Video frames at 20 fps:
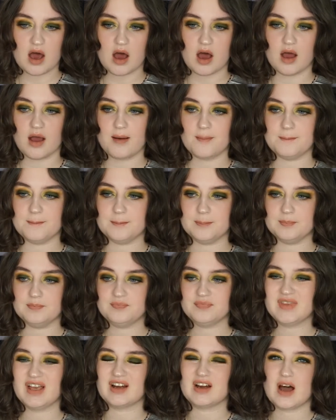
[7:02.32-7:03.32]

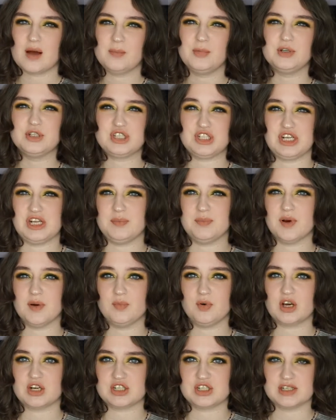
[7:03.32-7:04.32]
a couple cheaper
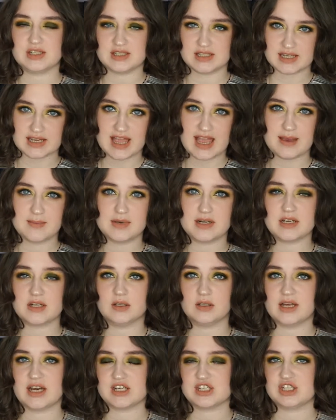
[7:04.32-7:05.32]
brushes that came in a
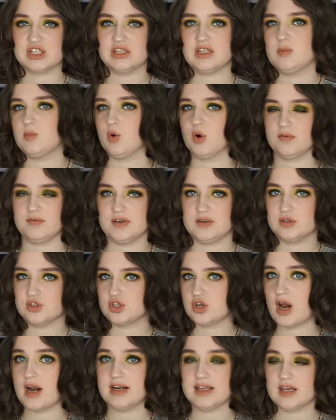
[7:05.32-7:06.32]
collection that Morphe was
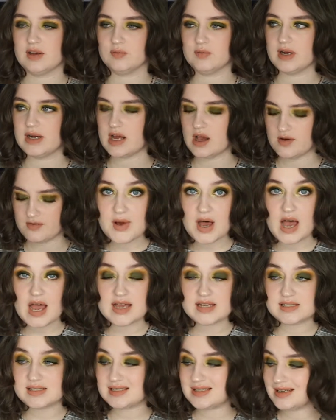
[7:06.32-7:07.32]
trying to get rid of,
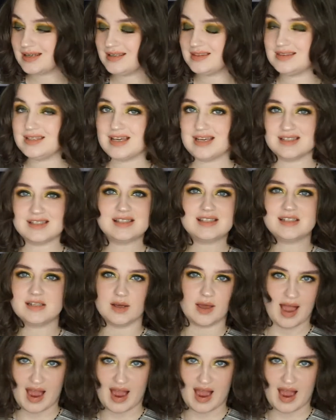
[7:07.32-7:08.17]
but it still